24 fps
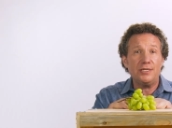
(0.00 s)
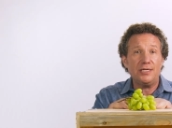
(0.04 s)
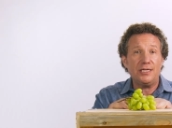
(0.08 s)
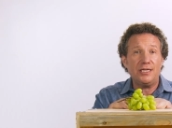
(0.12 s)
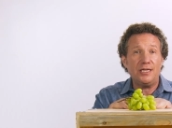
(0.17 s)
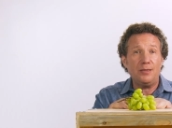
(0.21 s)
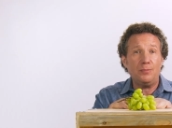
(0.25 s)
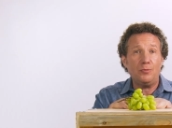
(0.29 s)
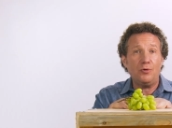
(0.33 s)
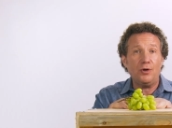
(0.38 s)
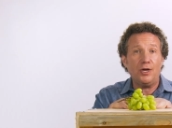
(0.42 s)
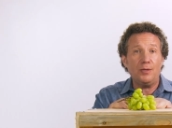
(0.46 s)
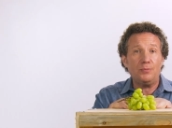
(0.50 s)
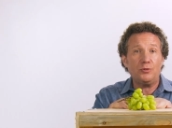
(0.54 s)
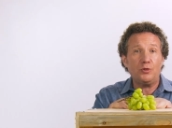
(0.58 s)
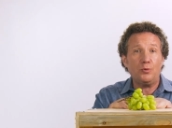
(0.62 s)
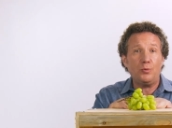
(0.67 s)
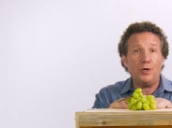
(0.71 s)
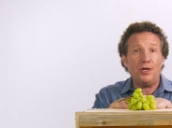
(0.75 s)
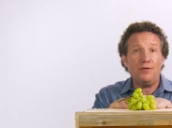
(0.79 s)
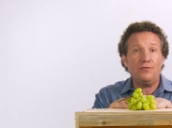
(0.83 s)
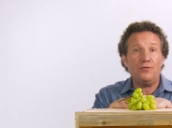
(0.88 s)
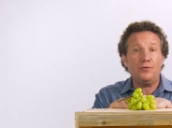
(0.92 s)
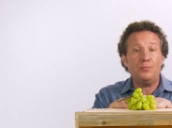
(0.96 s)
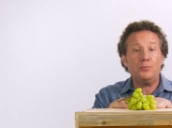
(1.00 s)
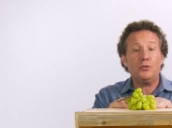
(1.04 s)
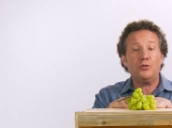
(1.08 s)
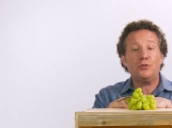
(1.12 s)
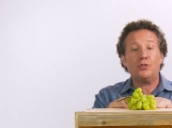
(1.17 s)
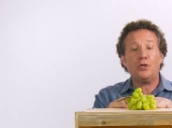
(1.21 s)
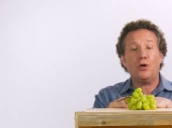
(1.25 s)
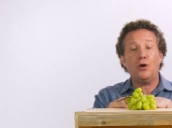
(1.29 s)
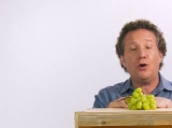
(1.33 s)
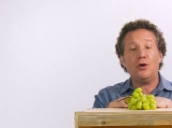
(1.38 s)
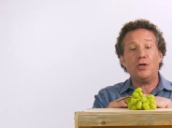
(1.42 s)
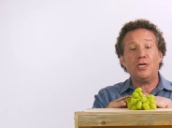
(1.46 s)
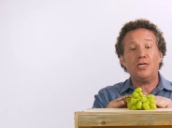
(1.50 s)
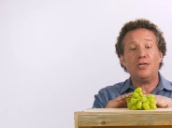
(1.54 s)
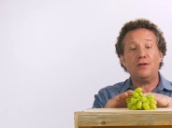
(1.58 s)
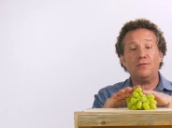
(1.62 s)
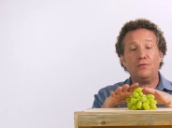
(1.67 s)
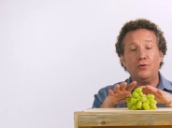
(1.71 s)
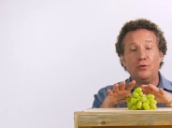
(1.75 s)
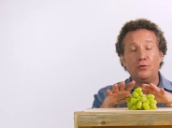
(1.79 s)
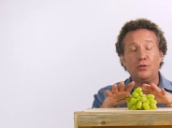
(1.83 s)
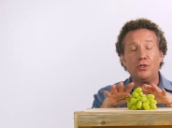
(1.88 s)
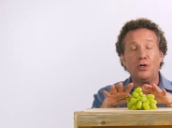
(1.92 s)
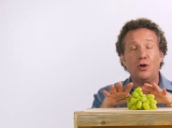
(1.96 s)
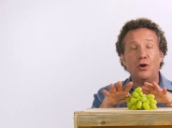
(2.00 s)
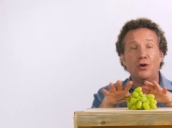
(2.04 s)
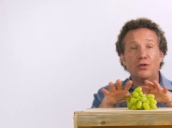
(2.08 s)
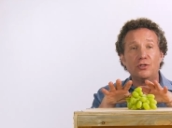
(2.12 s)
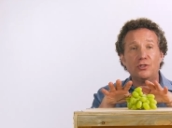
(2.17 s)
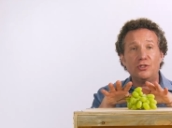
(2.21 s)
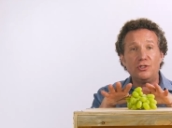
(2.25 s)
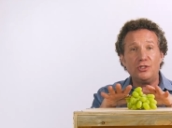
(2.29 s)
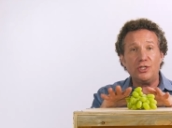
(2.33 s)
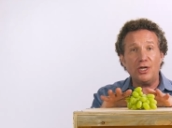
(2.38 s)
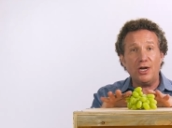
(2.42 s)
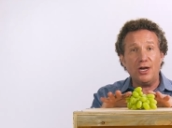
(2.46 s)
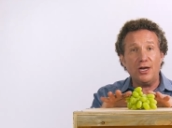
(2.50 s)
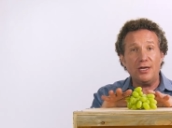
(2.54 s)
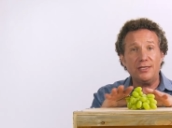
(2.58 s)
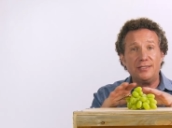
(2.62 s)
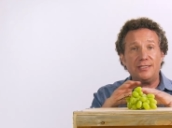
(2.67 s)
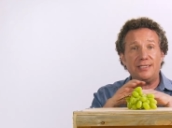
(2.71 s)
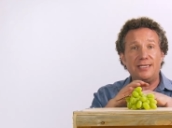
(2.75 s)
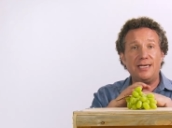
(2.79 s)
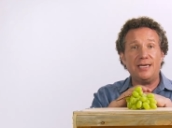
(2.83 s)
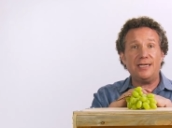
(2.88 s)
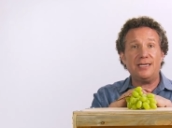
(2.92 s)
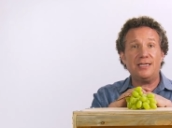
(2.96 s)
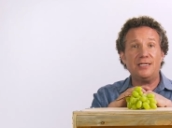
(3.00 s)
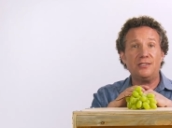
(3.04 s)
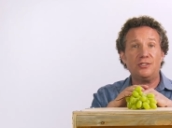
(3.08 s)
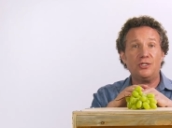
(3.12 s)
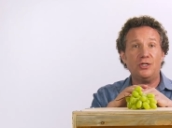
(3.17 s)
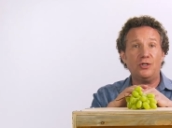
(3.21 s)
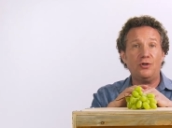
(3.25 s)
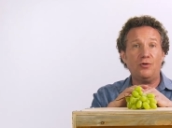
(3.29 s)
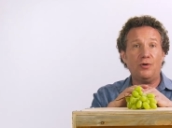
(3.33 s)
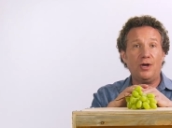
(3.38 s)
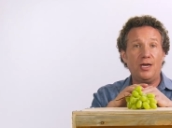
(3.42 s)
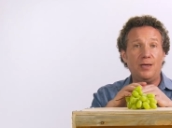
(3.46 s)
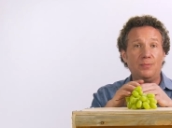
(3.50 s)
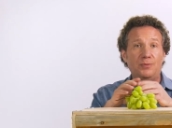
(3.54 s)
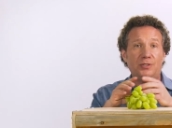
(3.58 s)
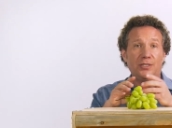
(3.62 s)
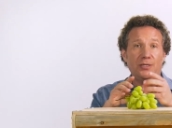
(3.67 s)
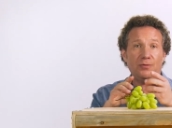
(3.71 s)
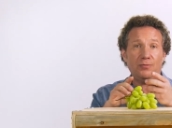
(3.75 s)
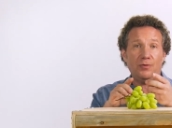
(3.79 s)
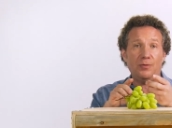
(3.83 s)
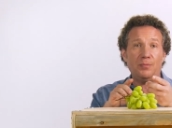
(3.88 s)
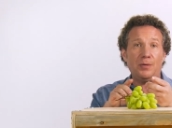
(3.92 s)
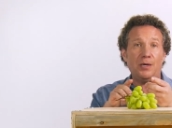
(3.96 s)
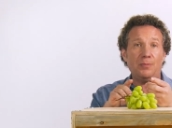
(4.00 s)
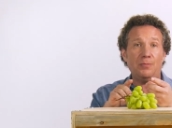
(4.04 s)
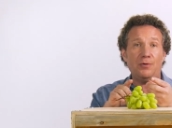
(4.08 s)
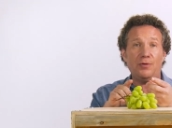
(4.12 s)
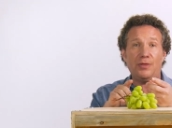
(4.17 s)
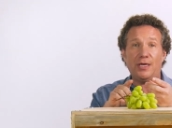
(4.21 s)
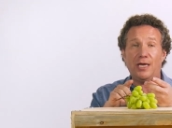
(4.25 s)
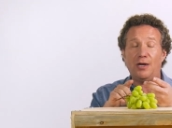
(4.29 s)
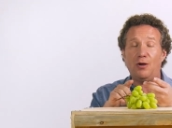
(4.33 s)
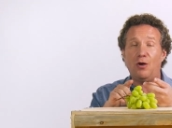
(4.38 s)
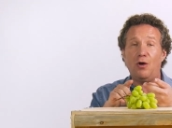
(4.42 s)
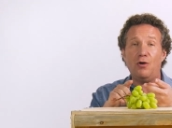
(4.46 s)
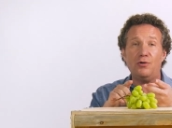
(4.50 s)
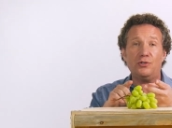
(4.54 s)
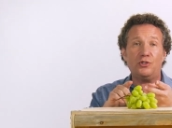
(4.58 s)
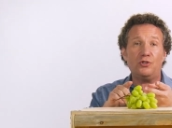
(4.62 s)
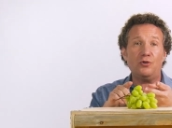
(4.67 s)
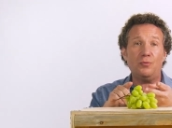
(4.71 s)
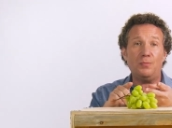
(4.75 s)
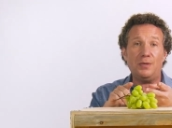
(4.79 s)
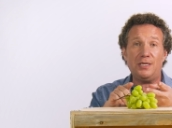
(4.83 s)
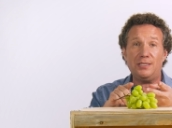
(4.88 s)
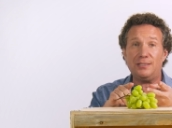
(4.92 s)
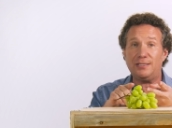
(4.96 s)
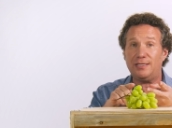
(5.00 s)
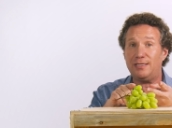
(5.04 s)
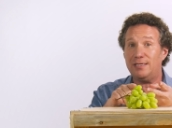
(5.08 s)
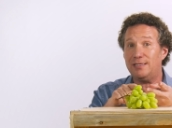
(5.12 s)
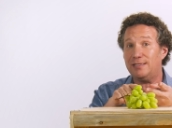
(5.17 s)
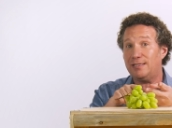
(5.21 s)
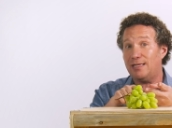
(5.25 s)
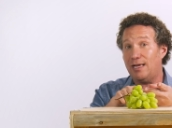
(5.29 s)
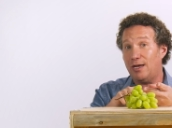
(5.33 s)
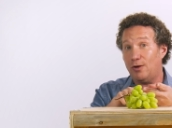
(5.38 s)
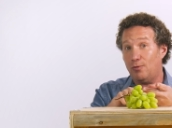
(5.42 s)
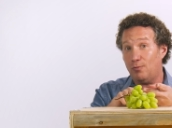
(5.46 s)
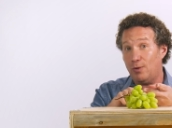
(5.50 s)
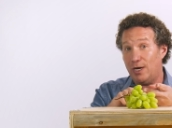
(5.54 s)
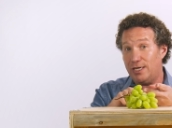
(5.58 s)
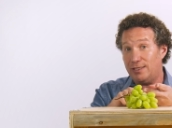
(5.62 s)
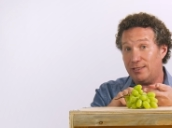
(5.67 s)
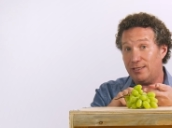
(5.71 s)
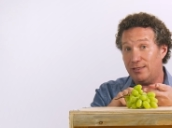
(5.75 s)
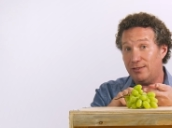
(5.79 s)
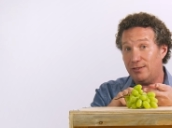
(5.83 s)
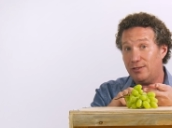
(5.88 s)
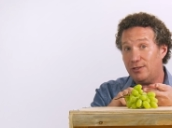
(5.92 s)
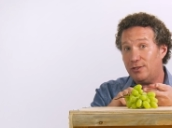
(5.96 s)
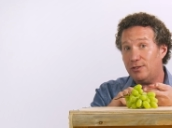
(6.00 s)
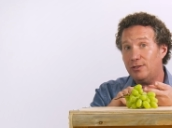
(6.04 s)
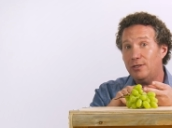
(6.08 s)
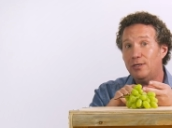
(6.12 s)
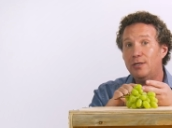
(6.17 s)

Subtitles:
to keep grapes away from your dog, and if your dog does get into grapes, and remember that also means things like raisins,